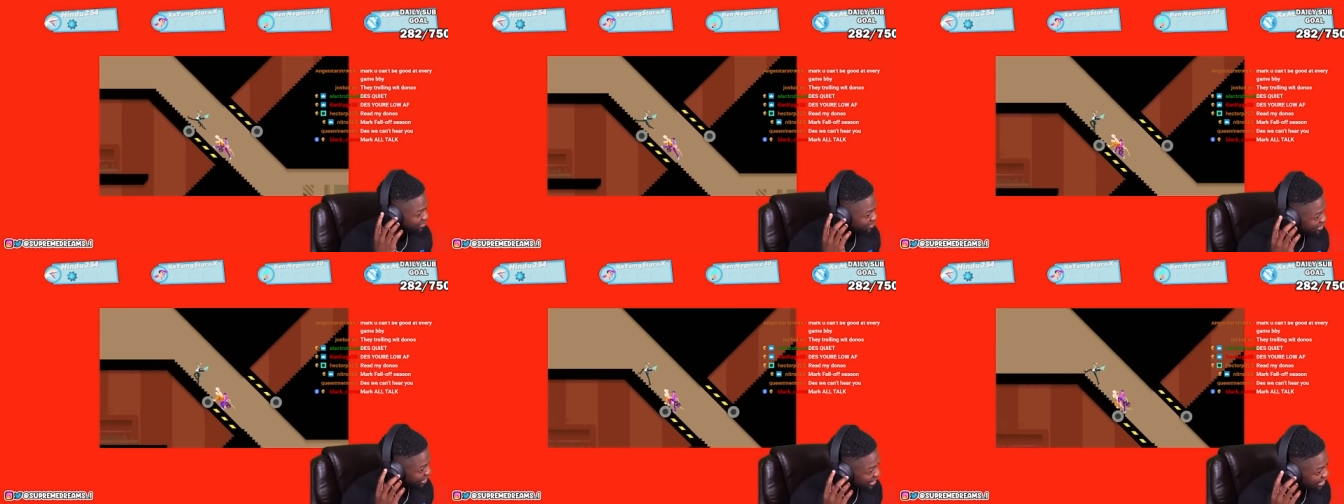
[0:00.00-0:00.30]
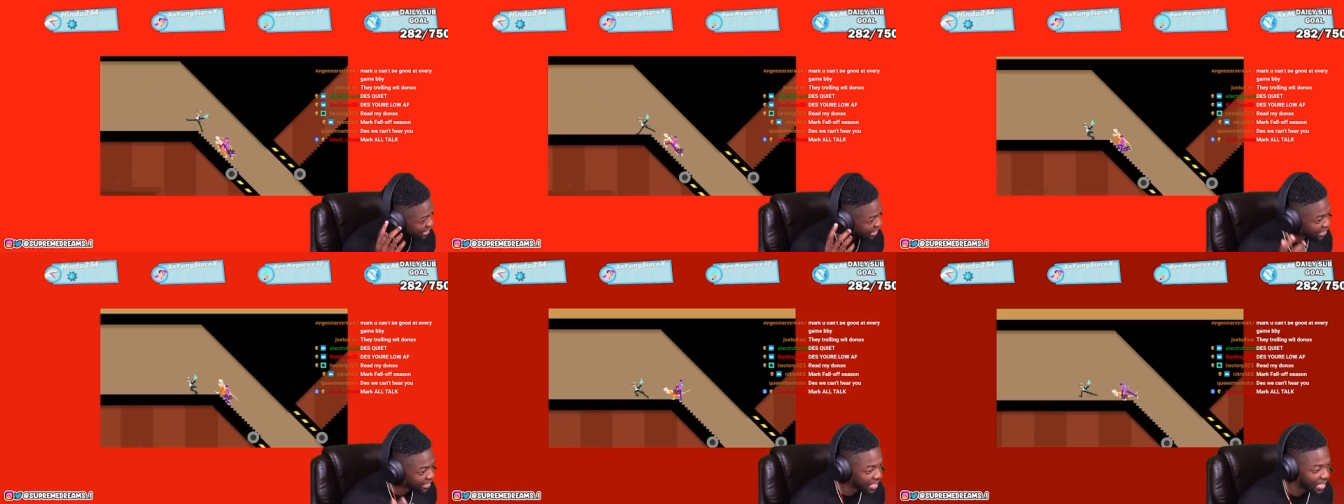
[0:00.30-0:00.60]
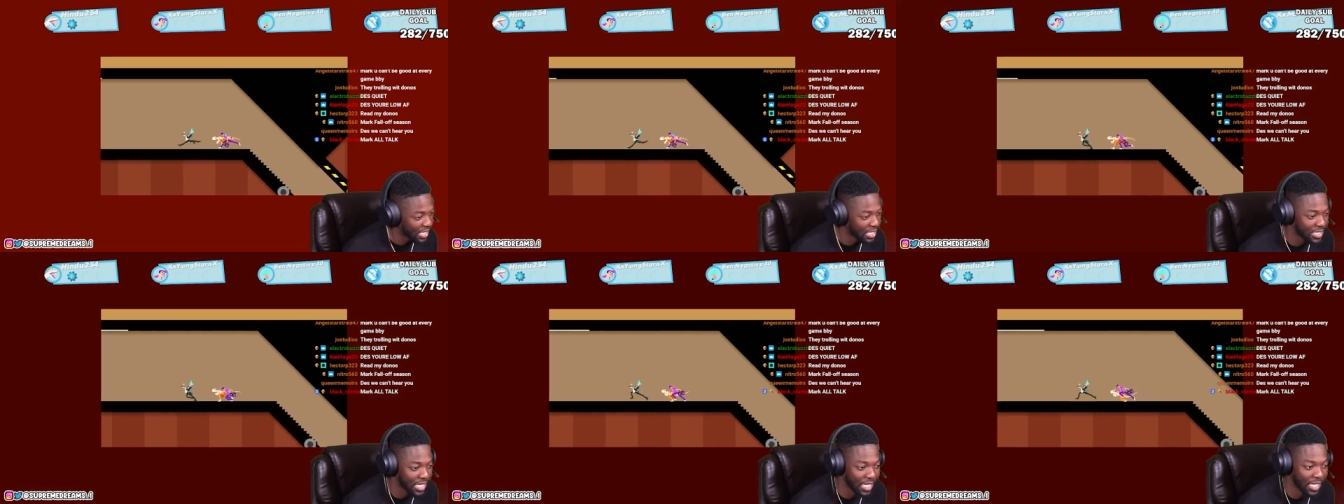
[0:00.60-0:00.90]
They said,
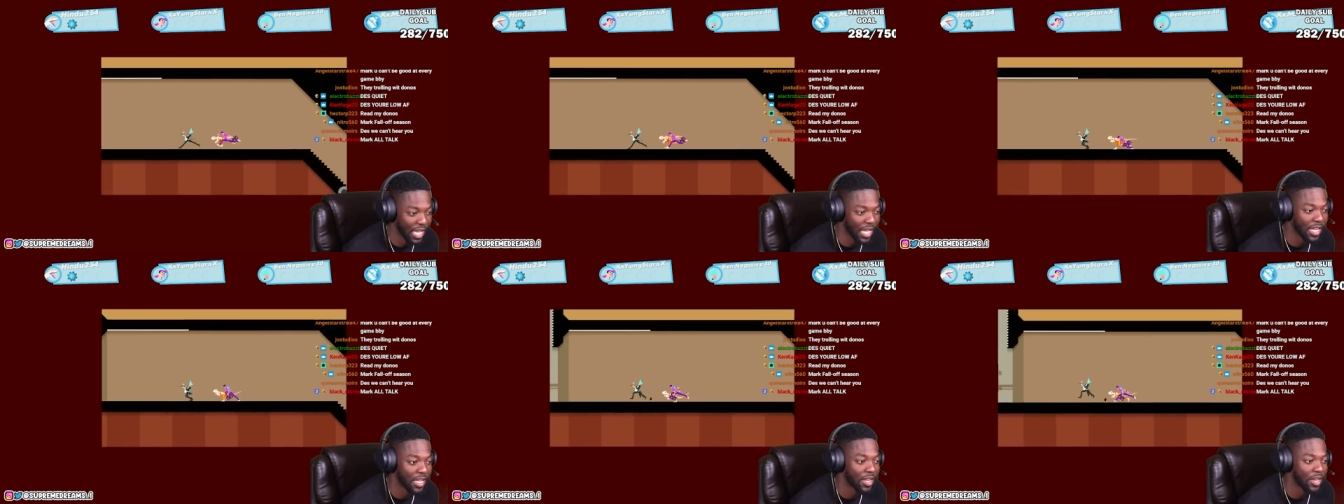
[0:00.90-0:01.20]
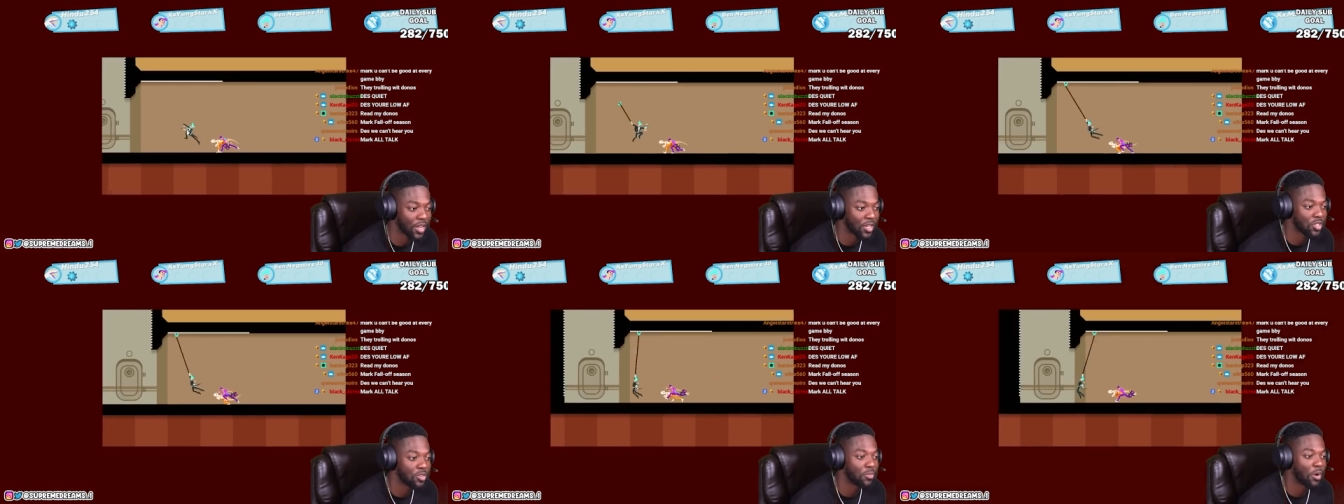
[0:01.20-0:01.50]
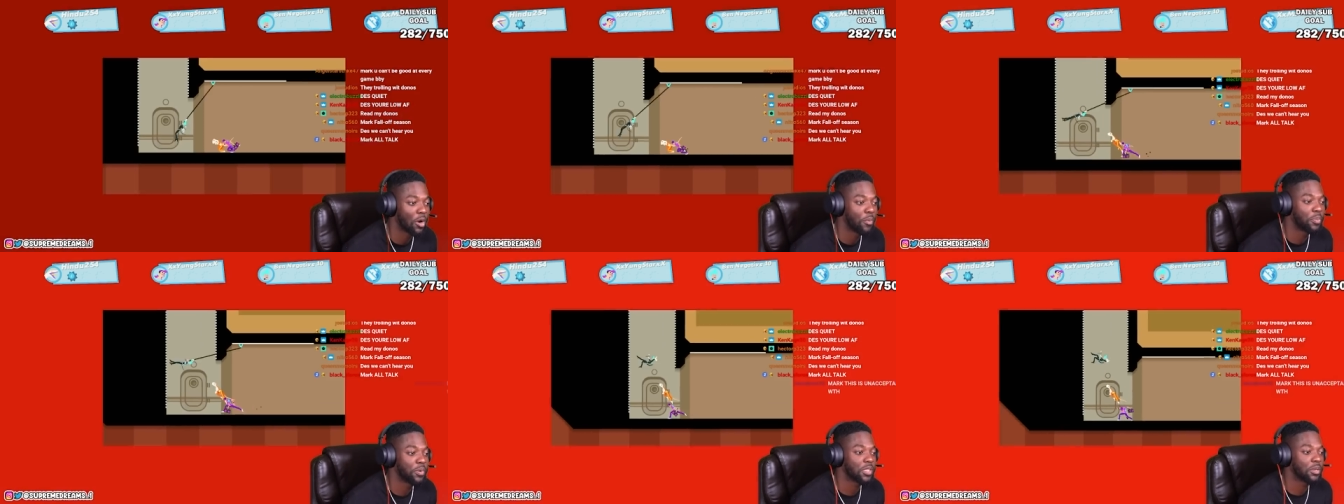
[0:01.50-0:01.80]
this, they can't hear you,
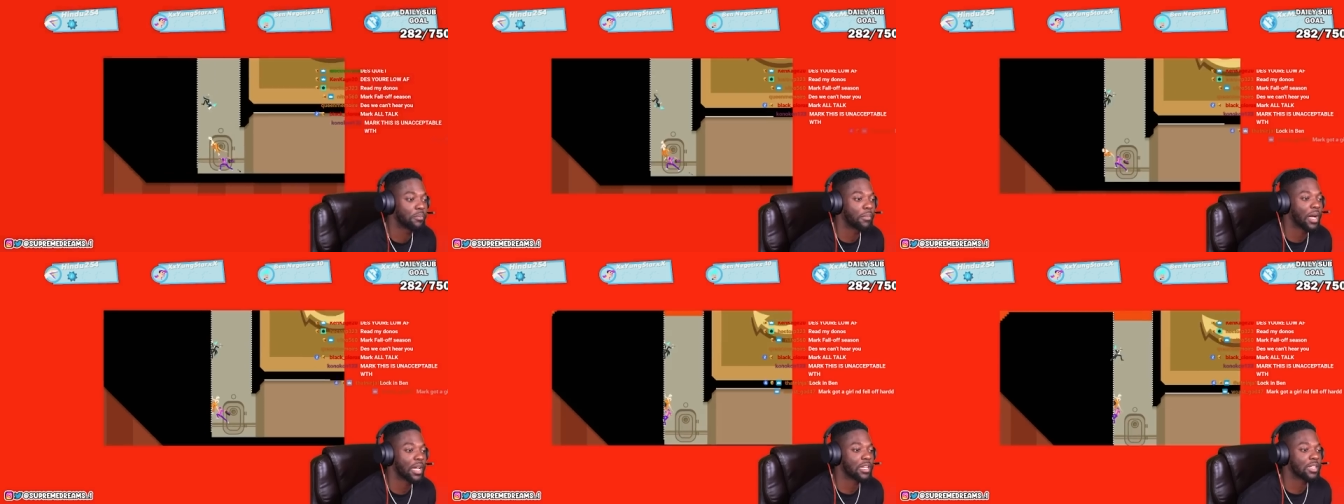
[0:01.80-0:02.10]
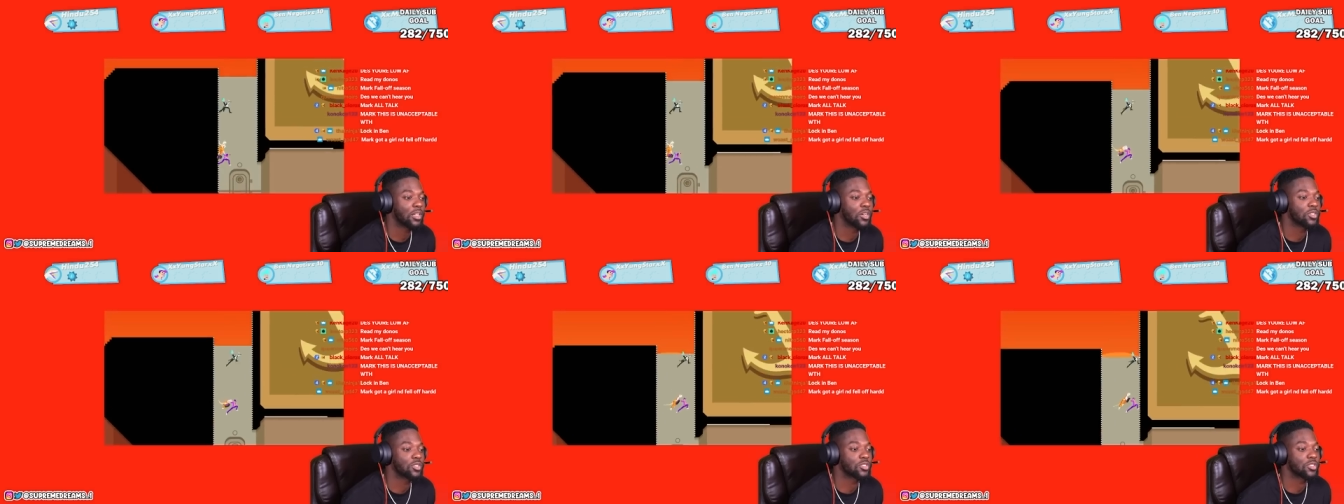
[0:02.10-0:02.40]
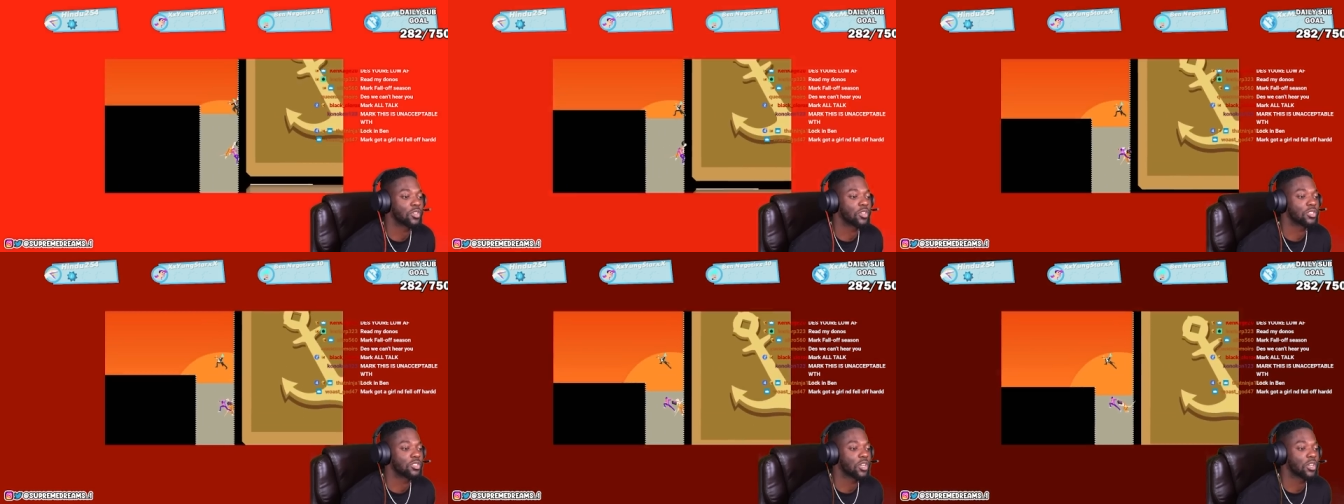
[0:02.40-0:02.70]
bro. Put the mic
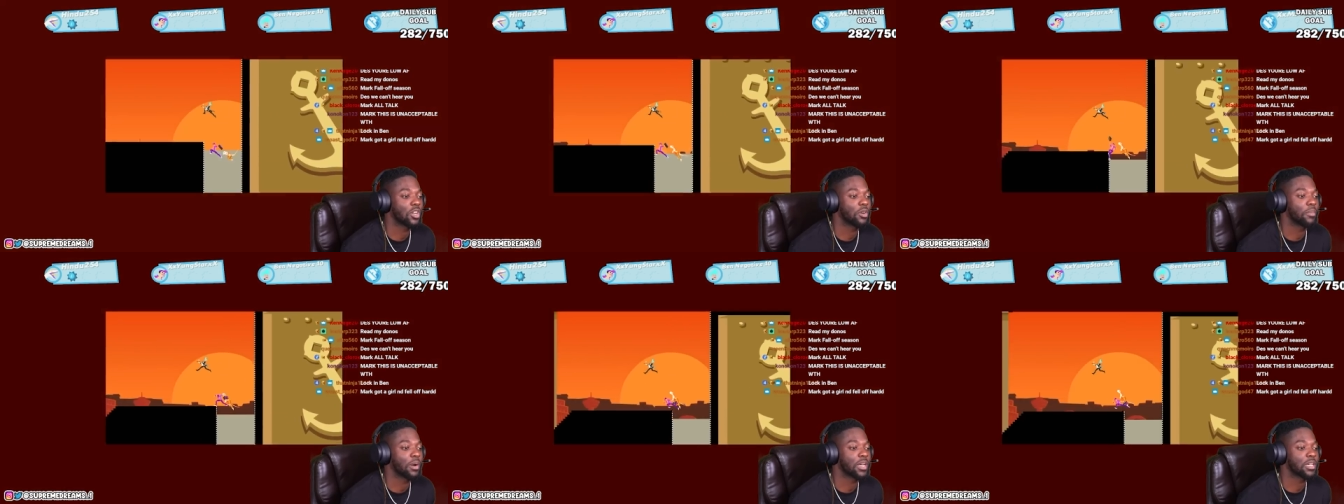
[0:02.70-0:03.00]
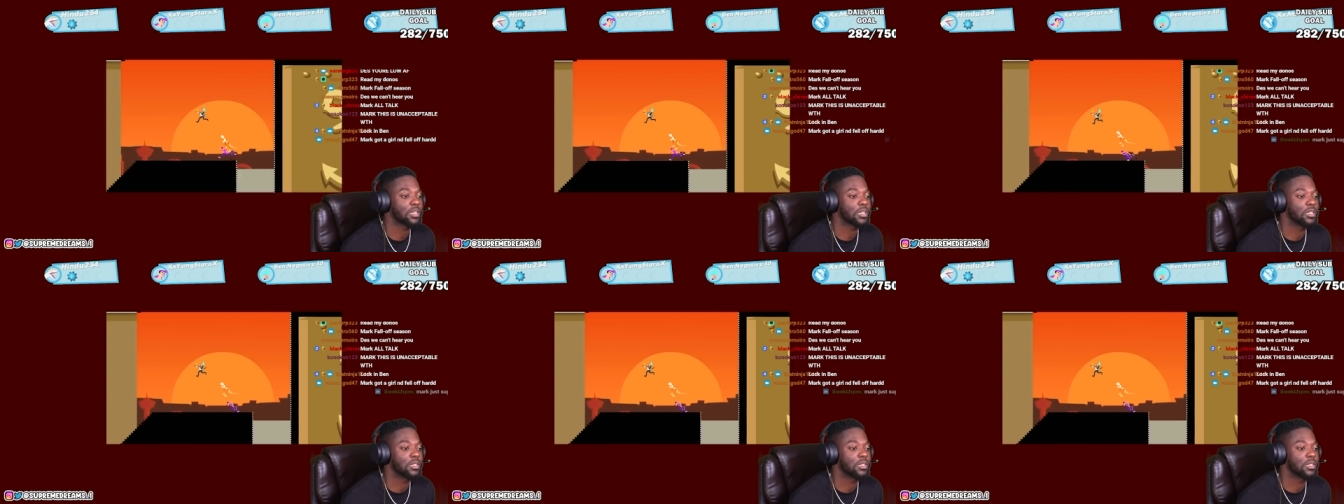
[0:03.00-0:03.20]
closer or turn your mic